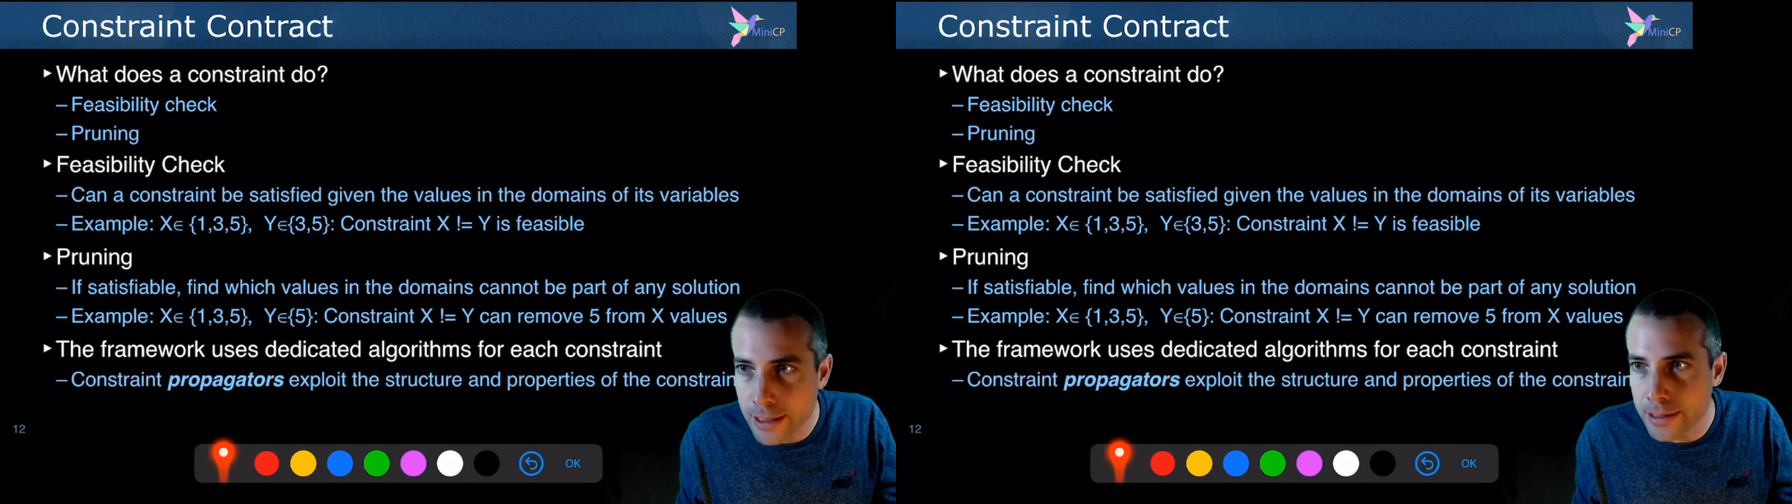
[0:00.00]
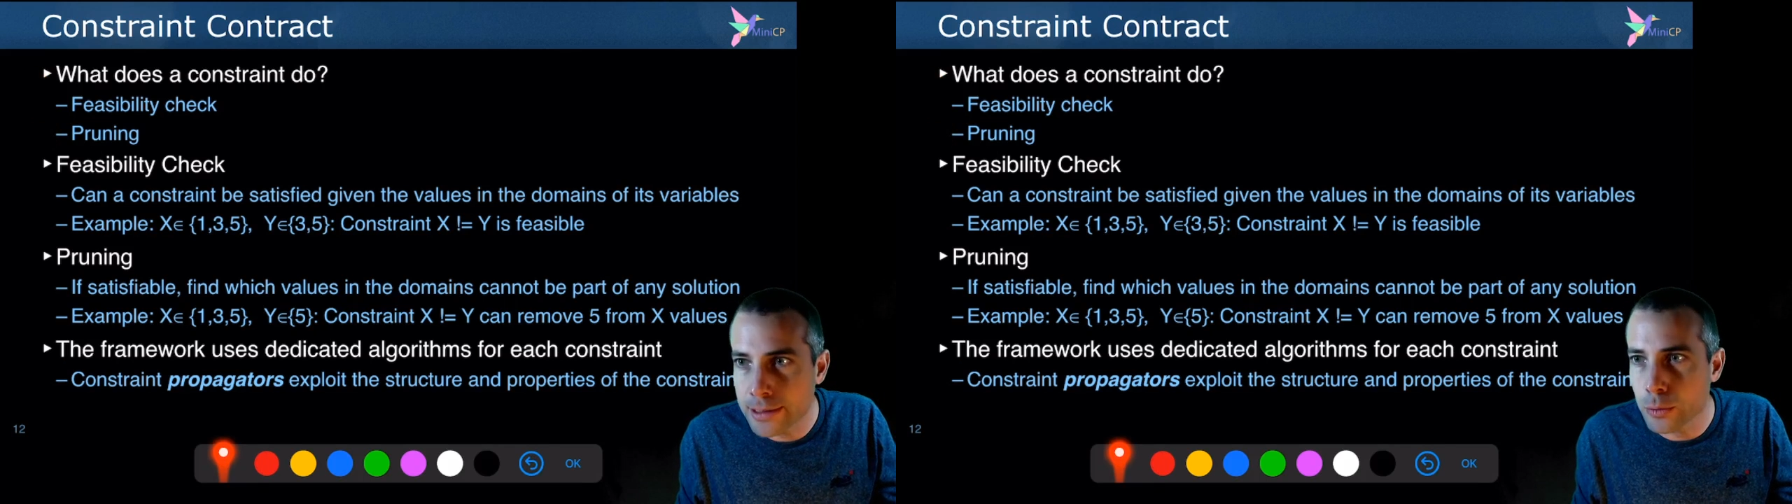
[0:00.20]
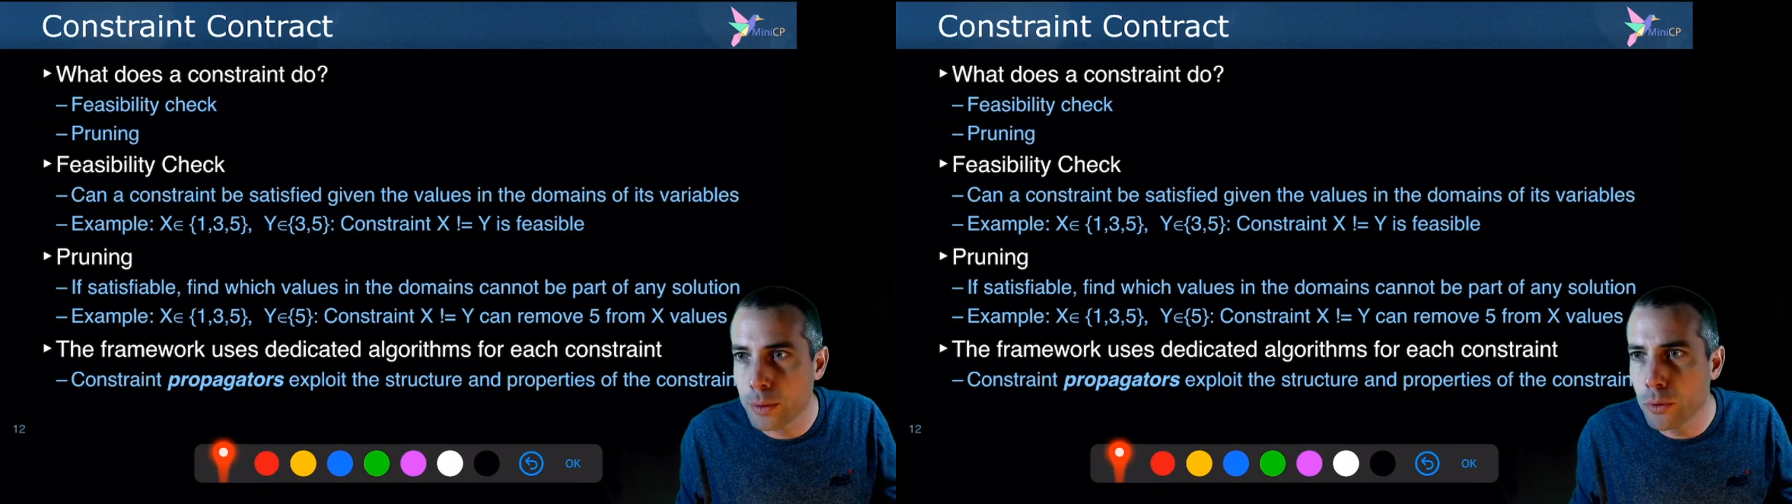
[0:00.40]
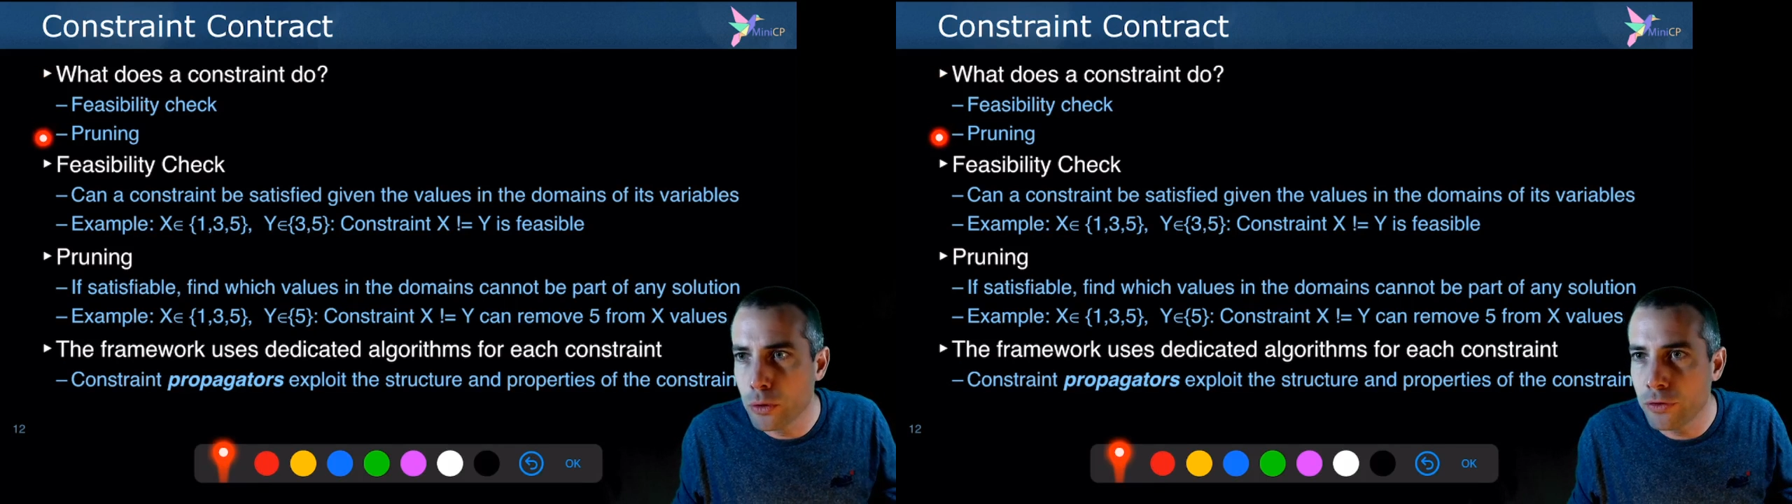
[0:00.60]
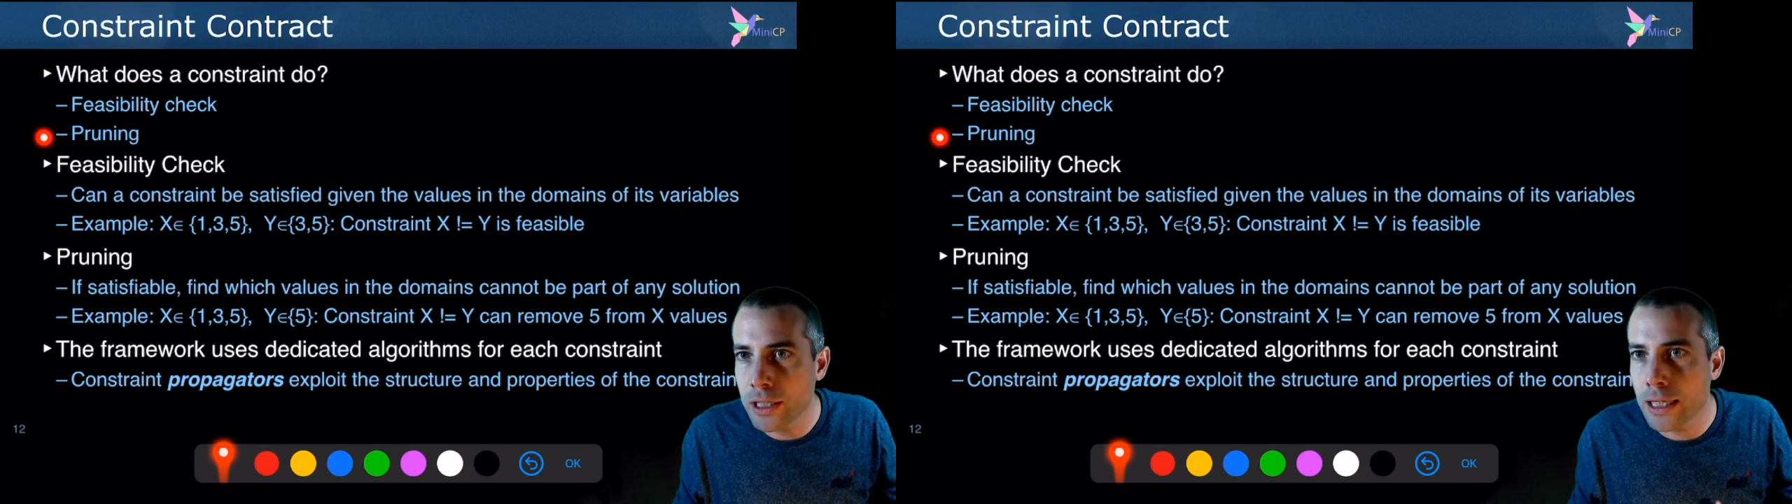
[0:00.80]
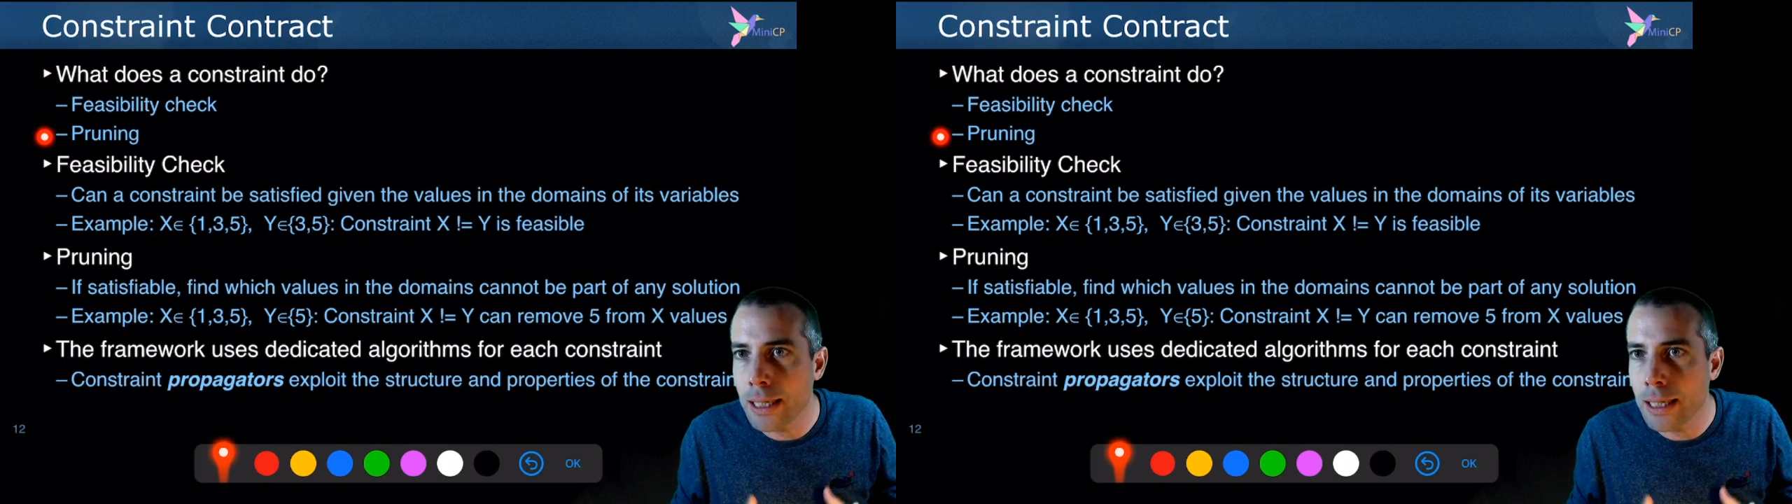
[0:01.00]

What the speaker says: is removing